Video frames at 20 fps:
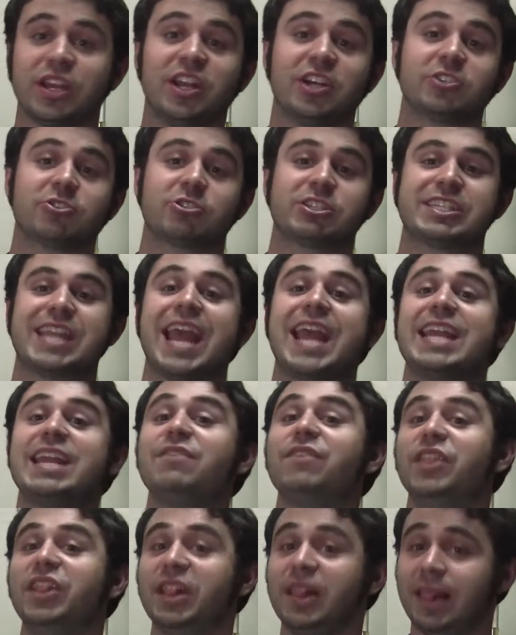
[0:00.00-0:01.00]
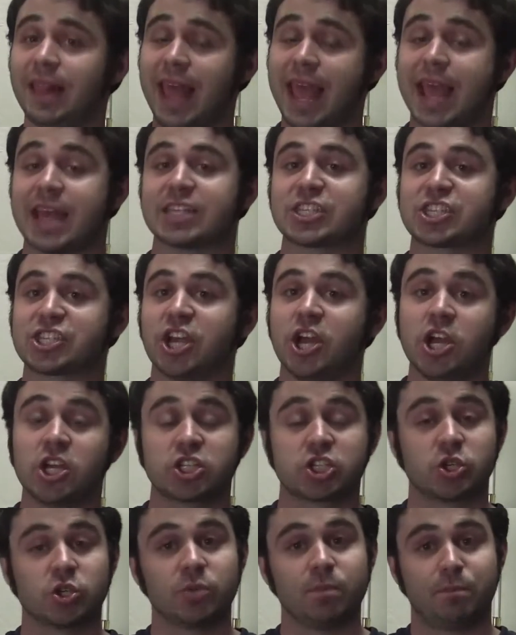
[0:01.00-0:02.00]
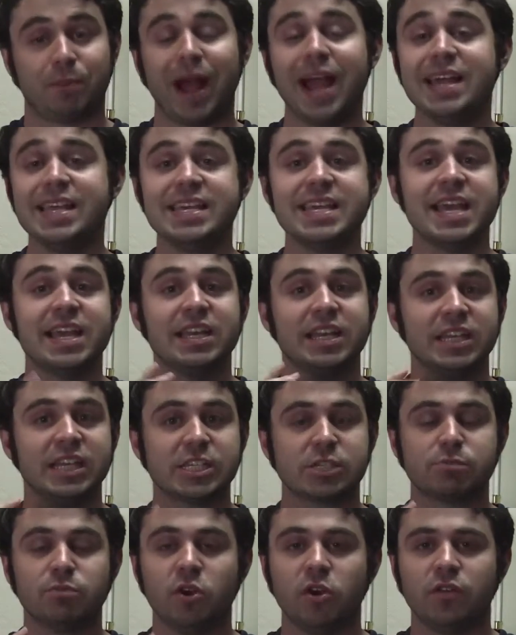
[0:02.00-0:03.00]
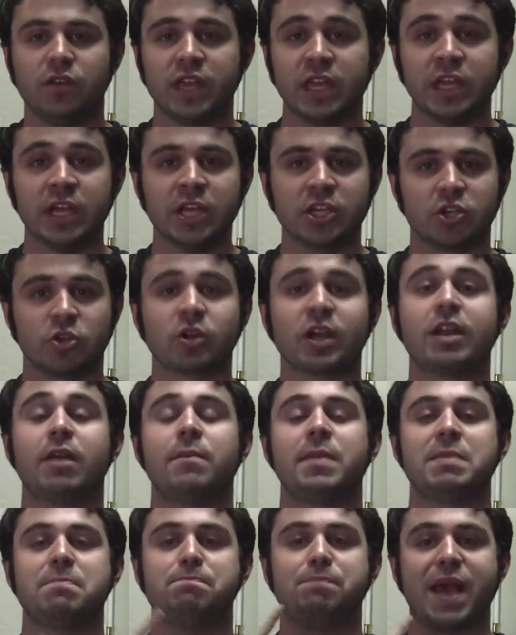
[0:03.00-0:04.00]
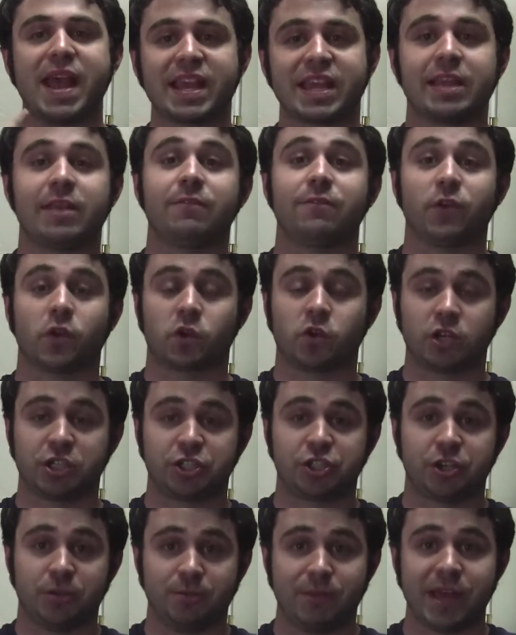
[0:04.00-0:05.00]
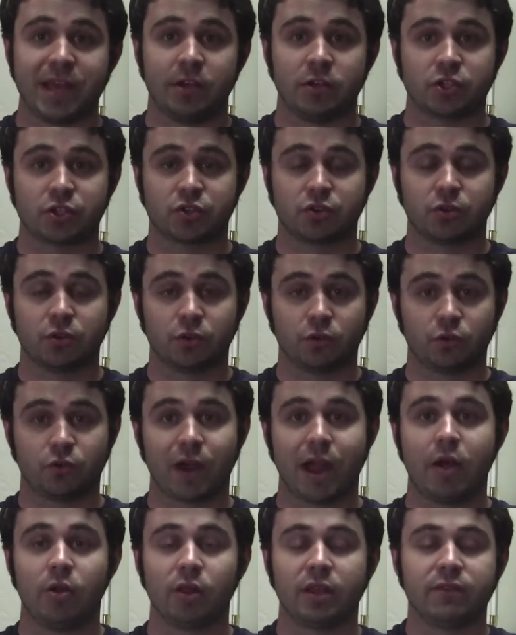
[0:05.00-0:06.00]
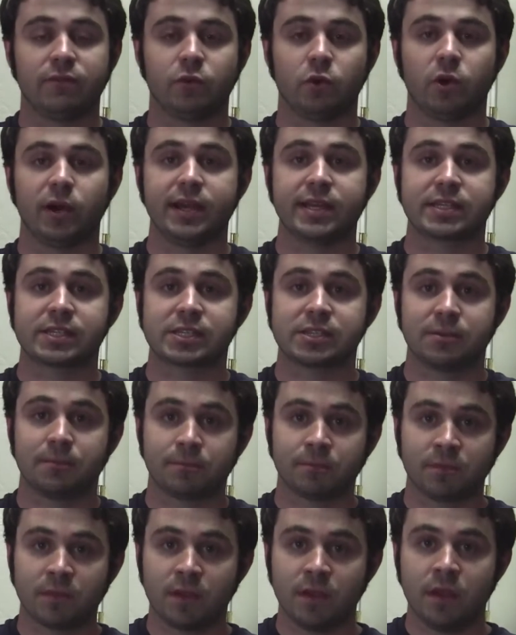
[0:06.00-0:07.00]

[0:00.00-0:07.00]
understand even less. So by the end of this movie, you're gonna be begging for Christian Bale's growly voice.